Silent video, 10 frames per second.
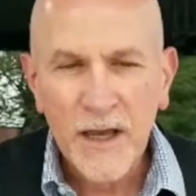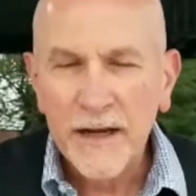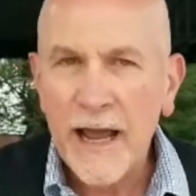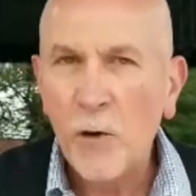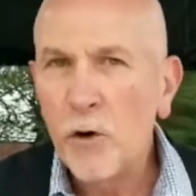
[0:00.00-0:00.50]

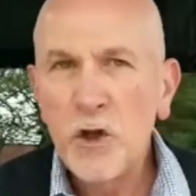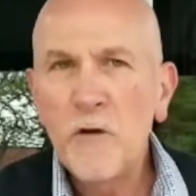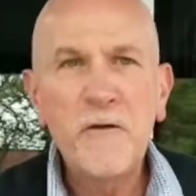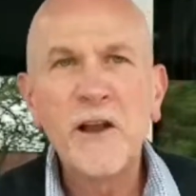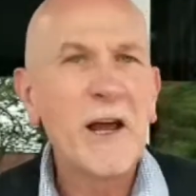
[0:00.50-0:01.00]
Now, when you
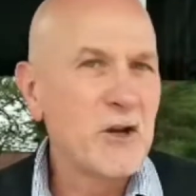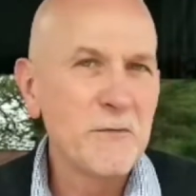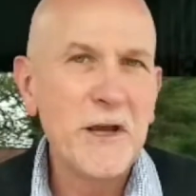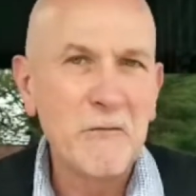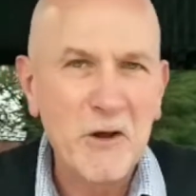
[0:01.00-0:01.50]
feel like you're
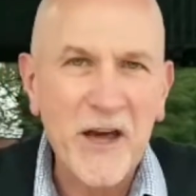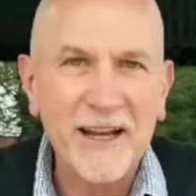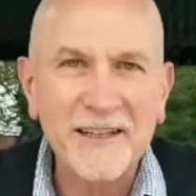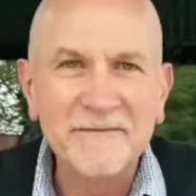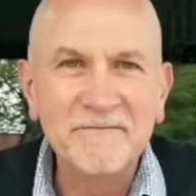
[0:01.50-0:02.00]
being
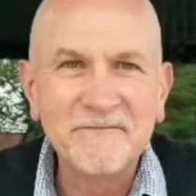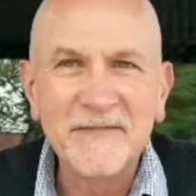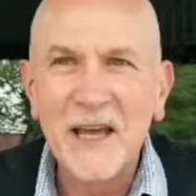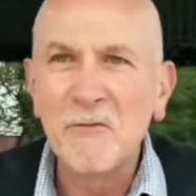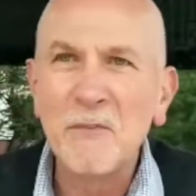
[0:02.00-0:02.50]
rejected,
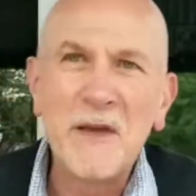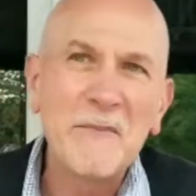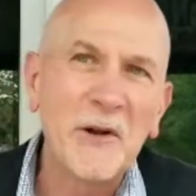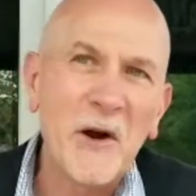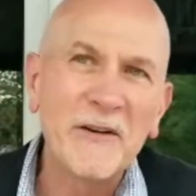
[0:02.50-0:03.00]
and when
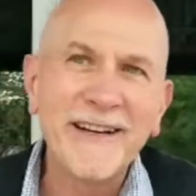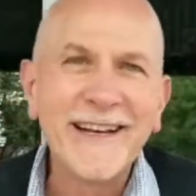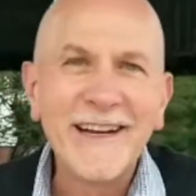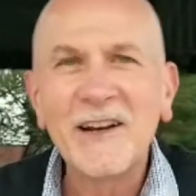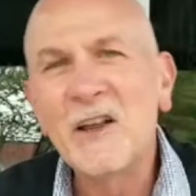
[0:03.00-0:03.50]
people aren't
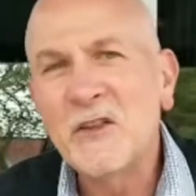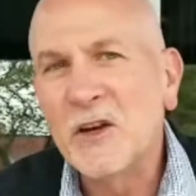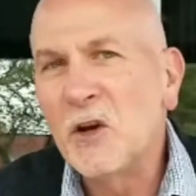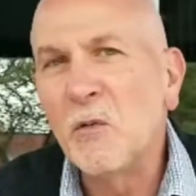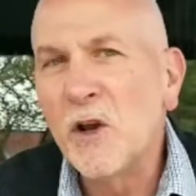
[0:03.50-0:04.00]

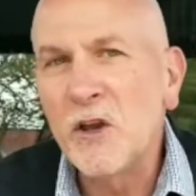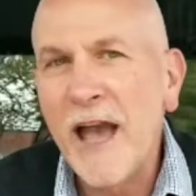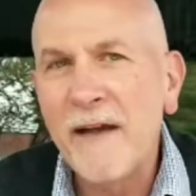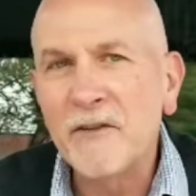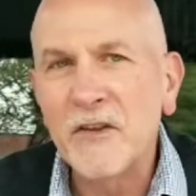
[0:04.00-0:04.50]
listening to what you
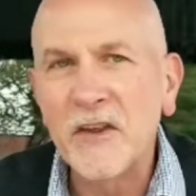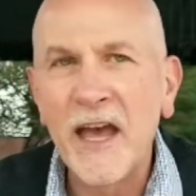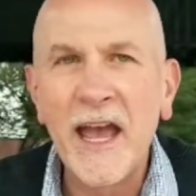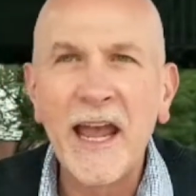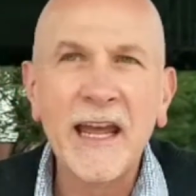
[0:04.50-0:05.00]
have to
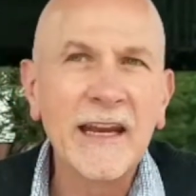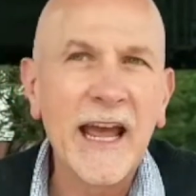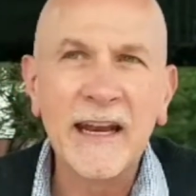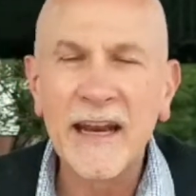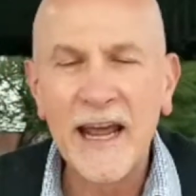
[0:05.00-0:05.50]
say,
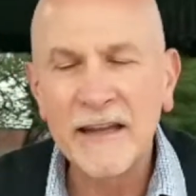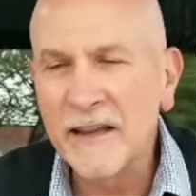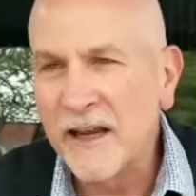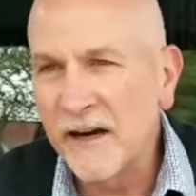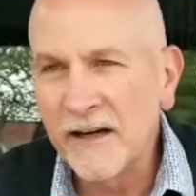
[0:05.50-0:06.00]
and
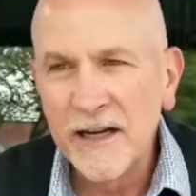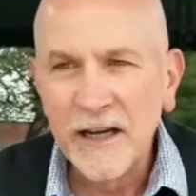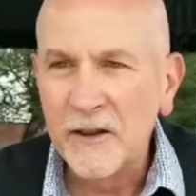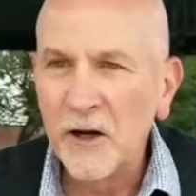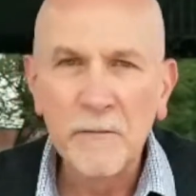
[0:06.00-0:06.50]

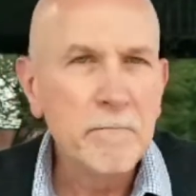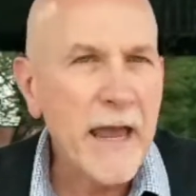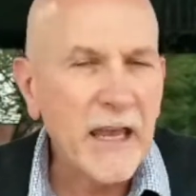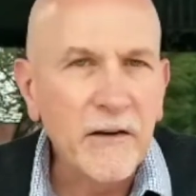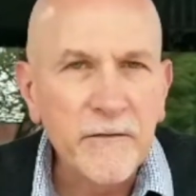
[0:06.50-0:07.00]
they're
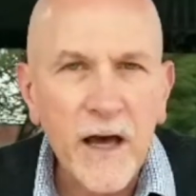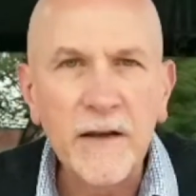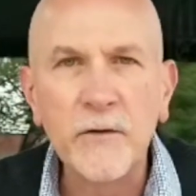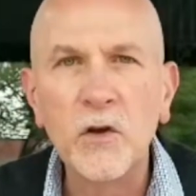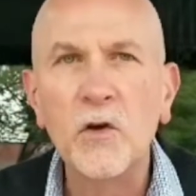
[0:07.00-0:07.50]
making fun
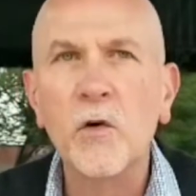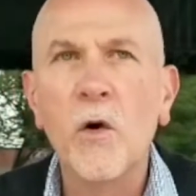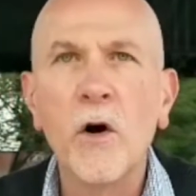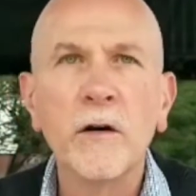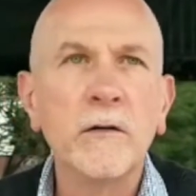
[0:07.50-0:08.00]
of you
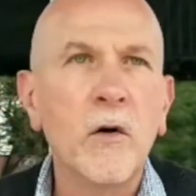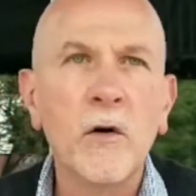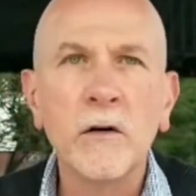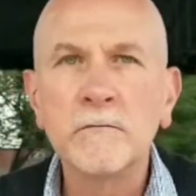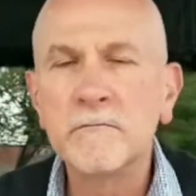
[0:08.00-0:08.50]

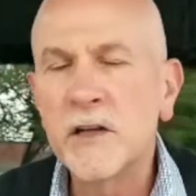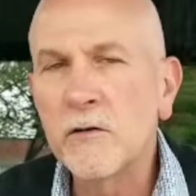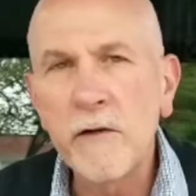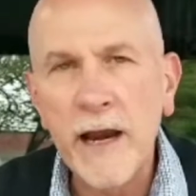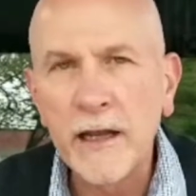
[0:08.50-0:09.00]
or
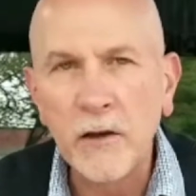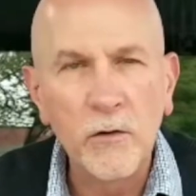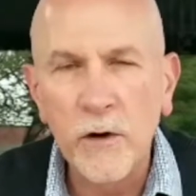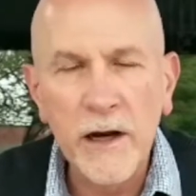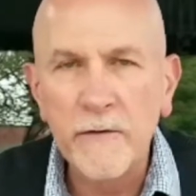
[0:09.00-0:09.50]
degrading you,
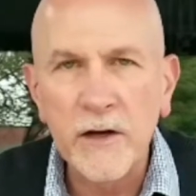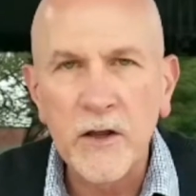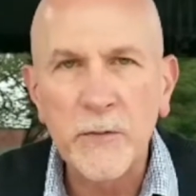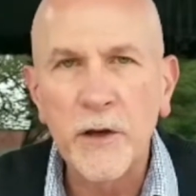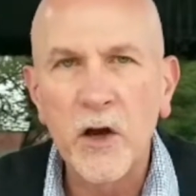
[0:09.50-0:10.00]
whatever it
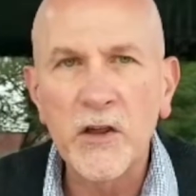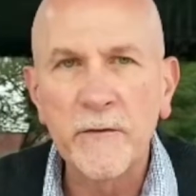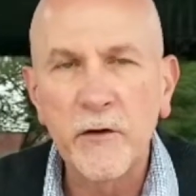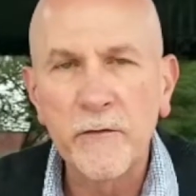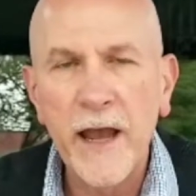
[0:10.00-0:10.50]
is, because of
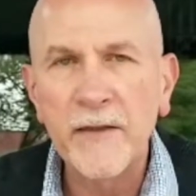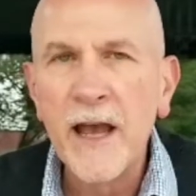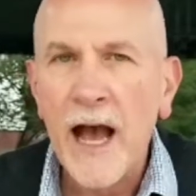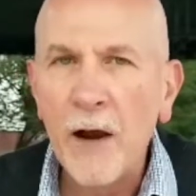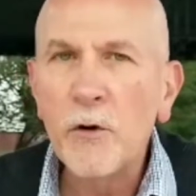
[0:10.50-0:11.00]
your faith,
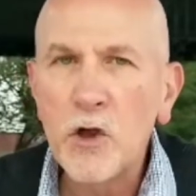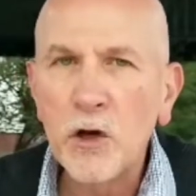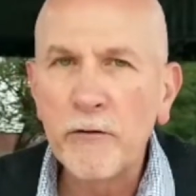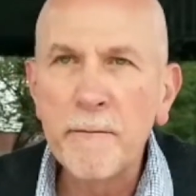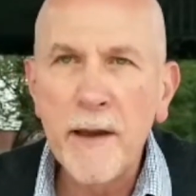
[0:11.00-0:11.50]
I want you
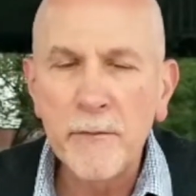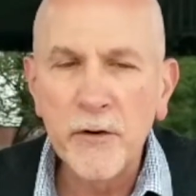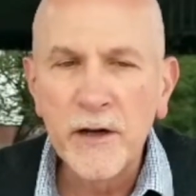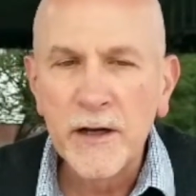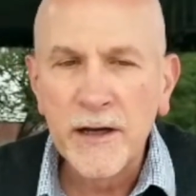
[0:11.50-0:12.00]
to remember